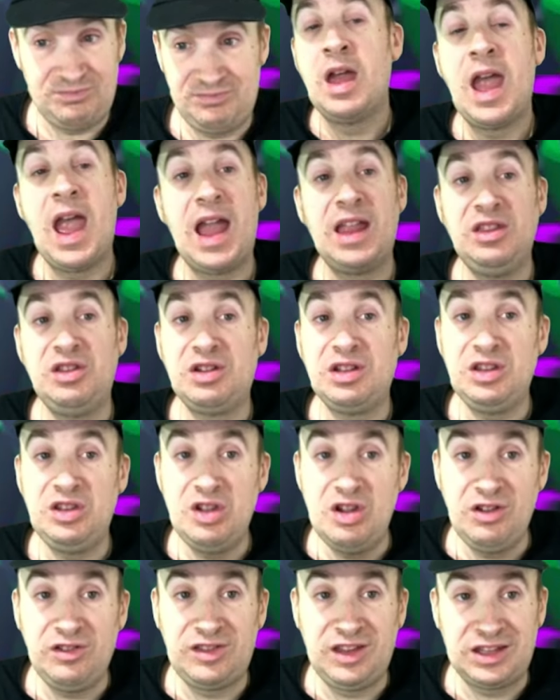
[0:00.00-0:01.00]
And you can
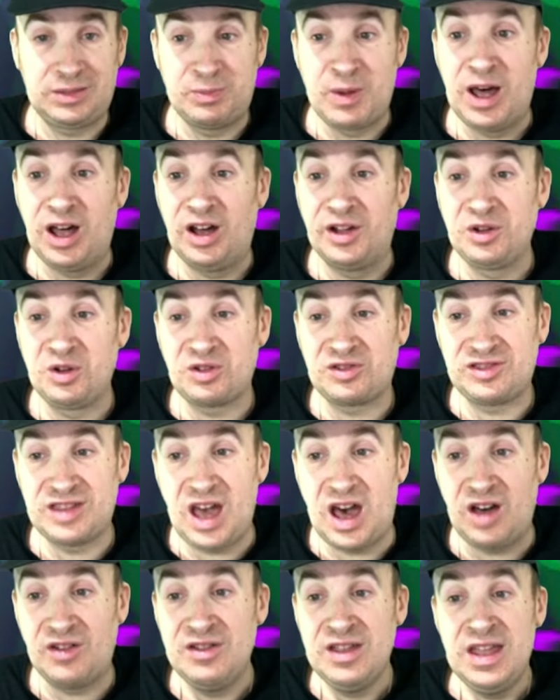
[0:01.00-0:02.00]
use this spell on
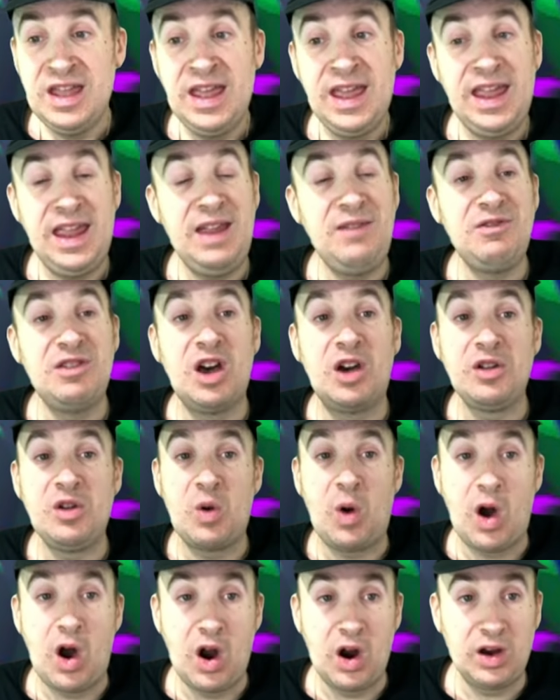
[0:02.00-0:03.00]
yourself even though you
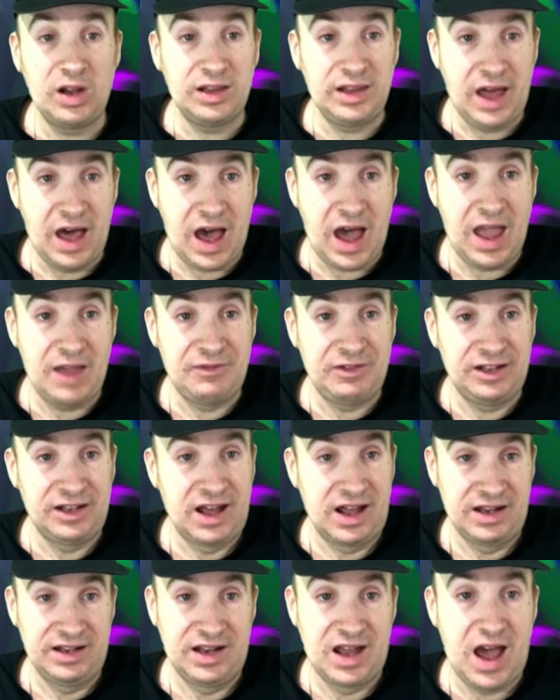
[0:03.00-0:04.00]
are alive and
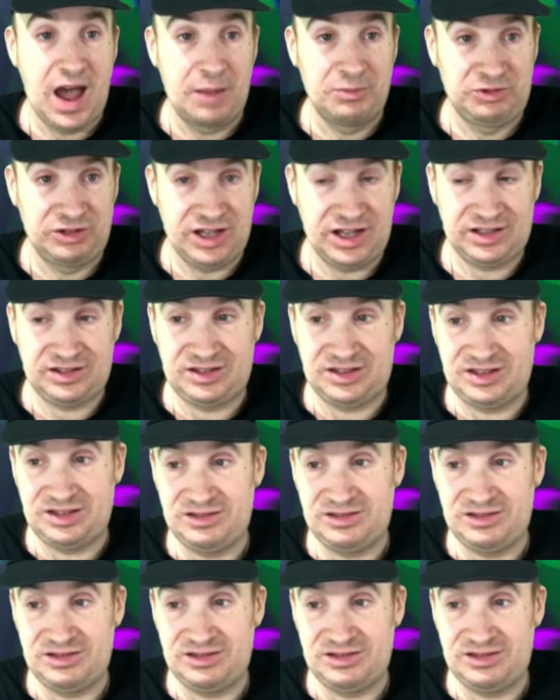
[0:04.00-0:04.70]
not an object.